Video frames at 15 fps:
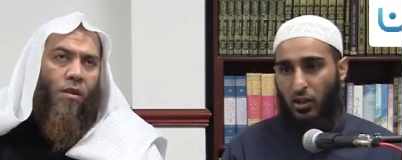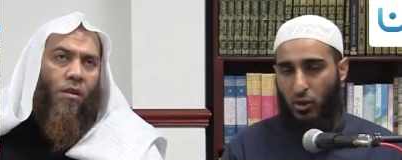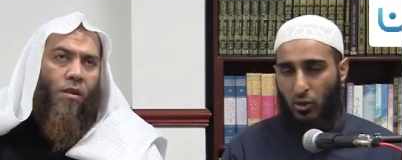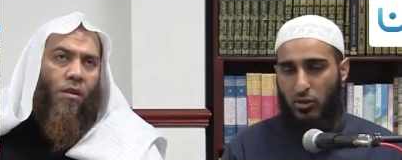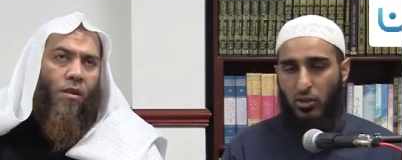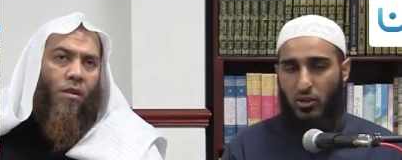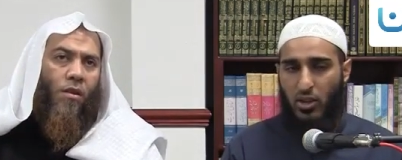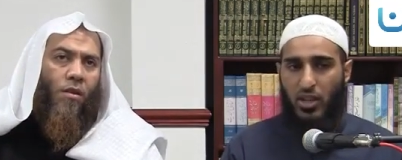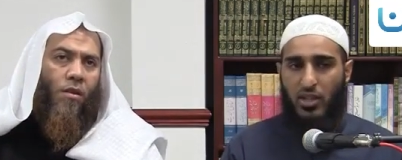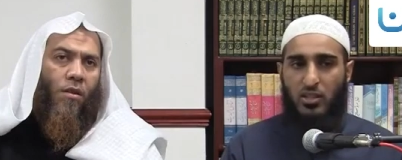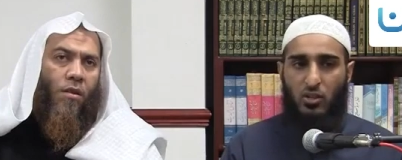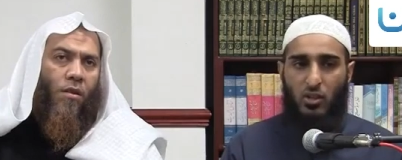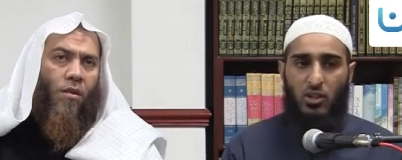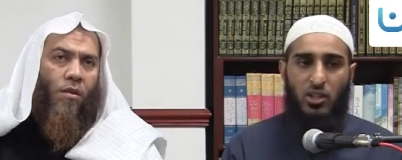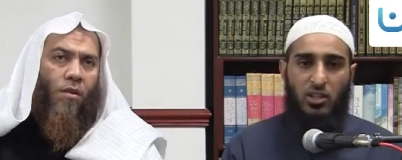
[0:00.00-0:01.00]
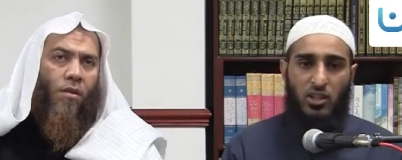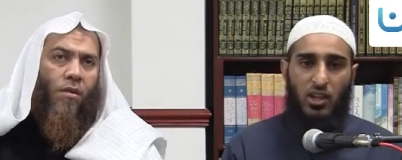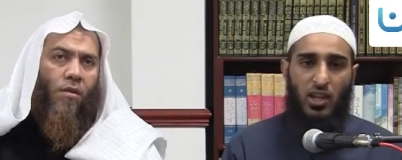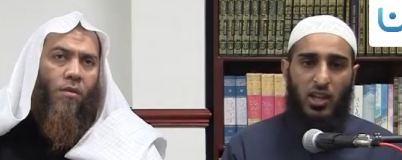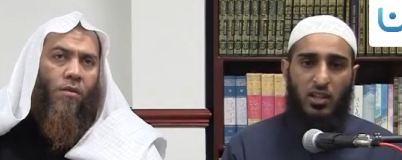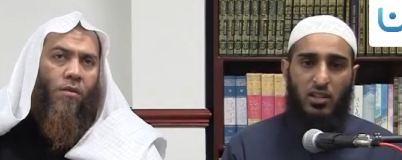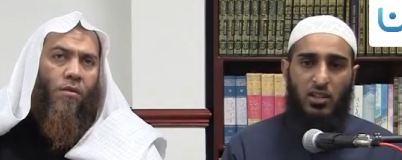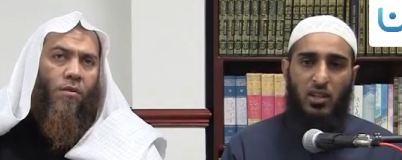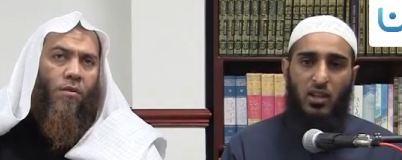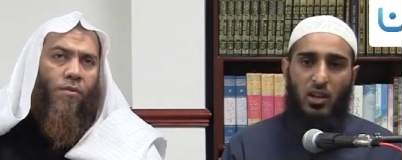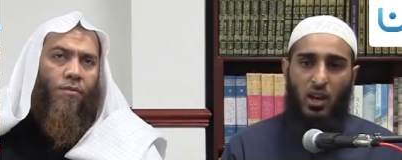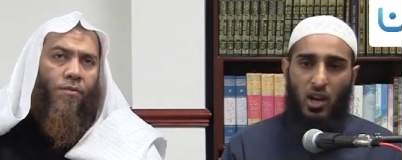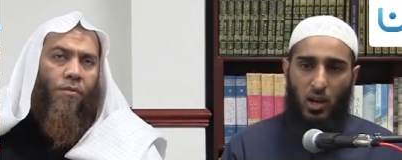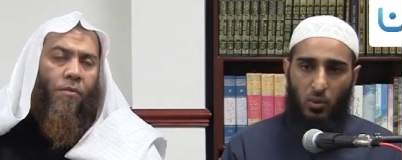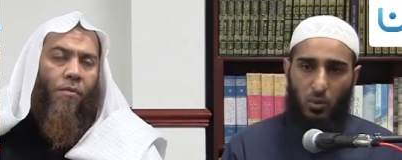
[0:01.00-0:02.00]
Speaker 1: also the next condition is
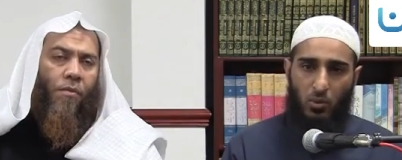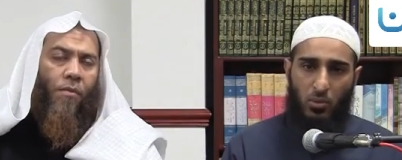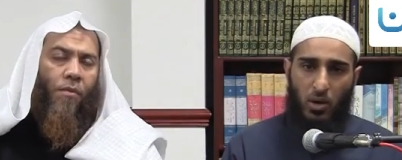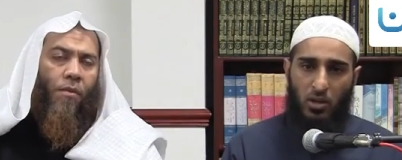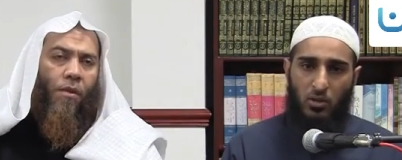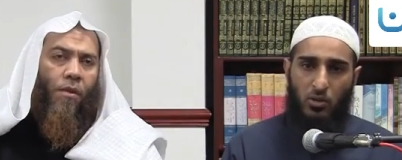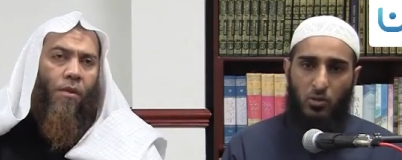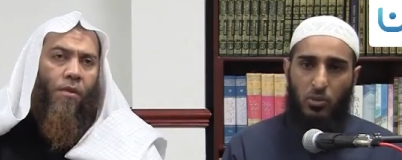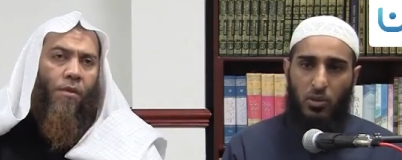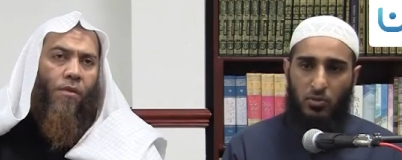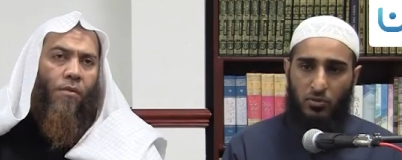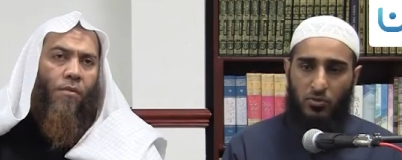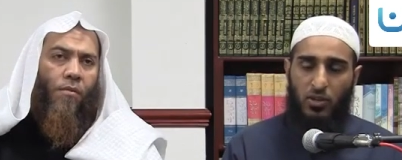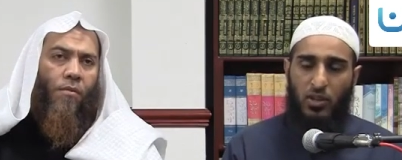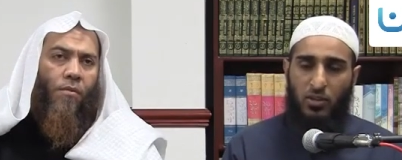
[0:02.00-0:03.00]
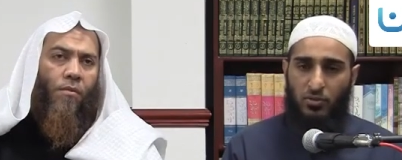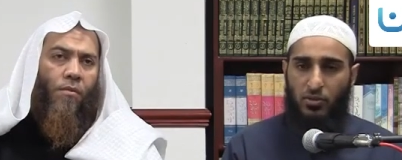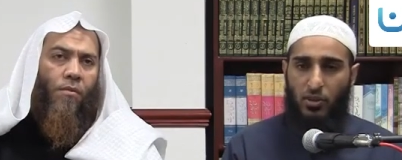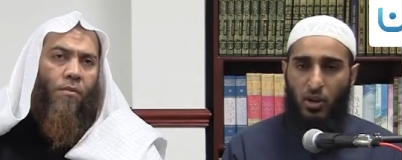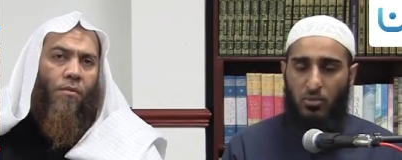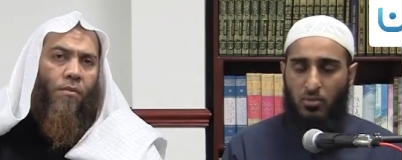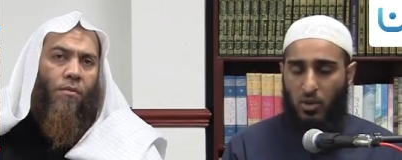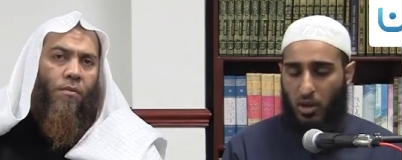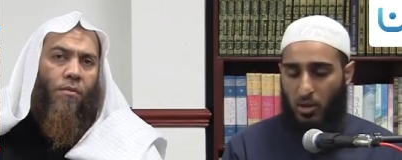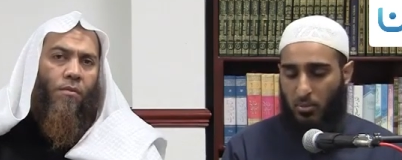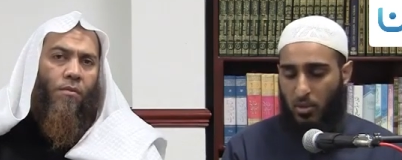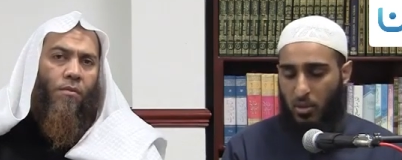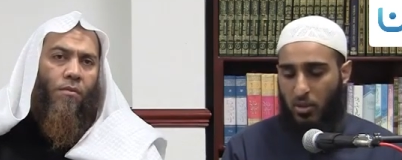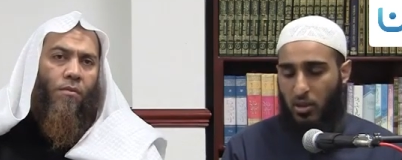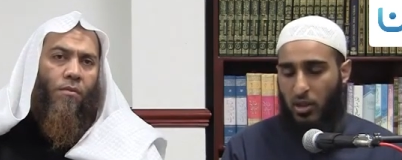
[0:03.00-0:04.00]
a woman to be free from her
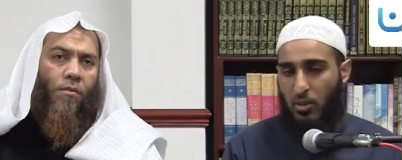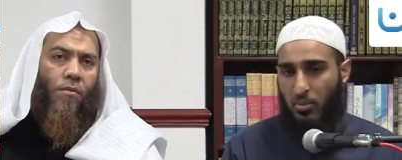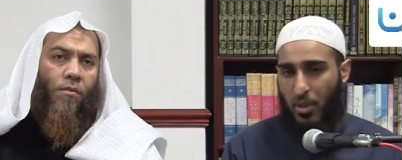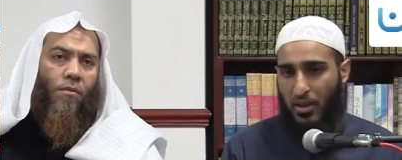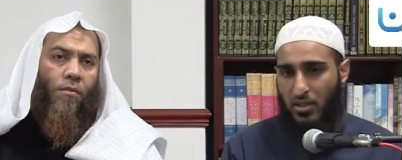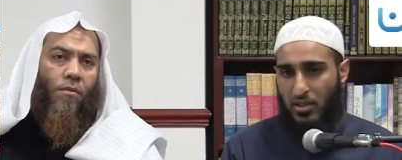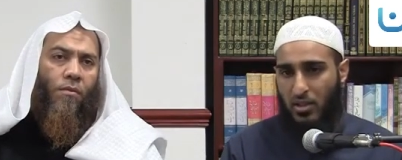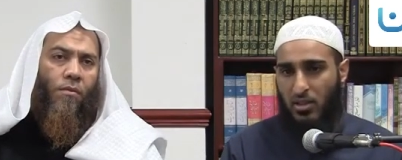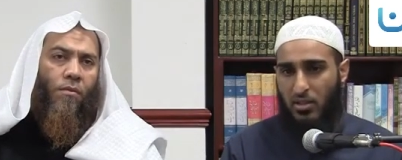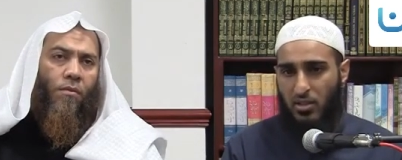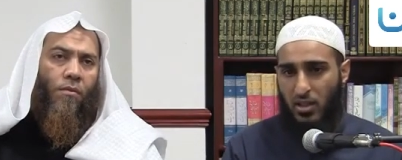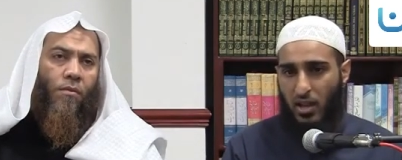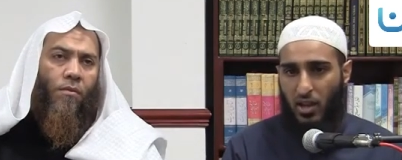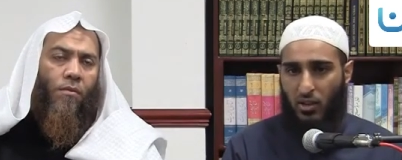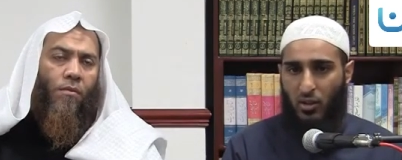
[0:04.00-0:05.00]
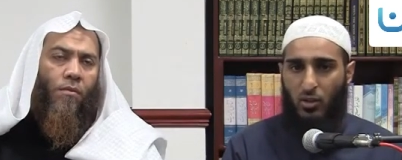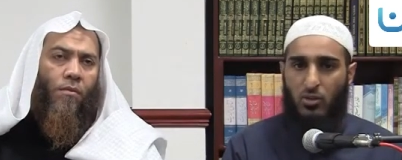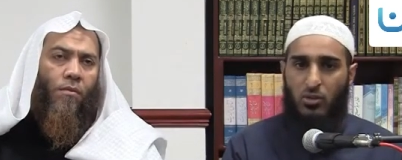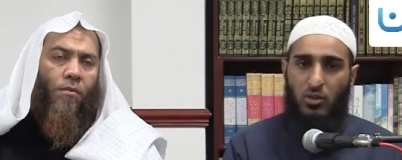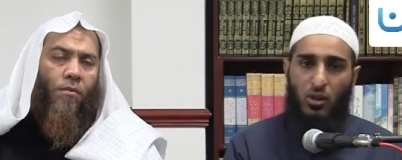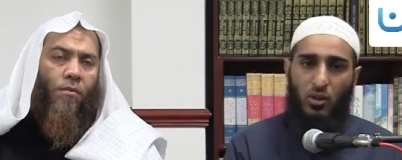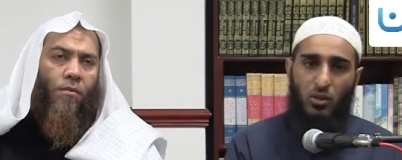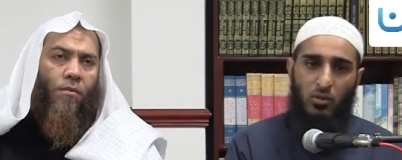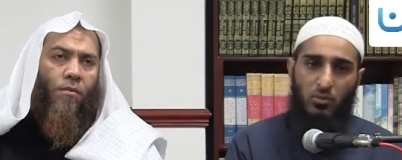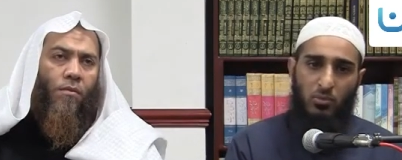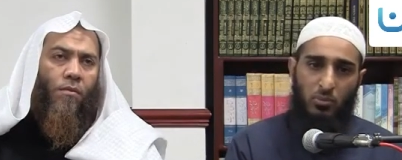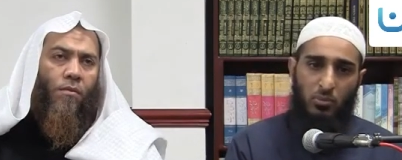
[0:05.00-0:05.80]
monthly menses and also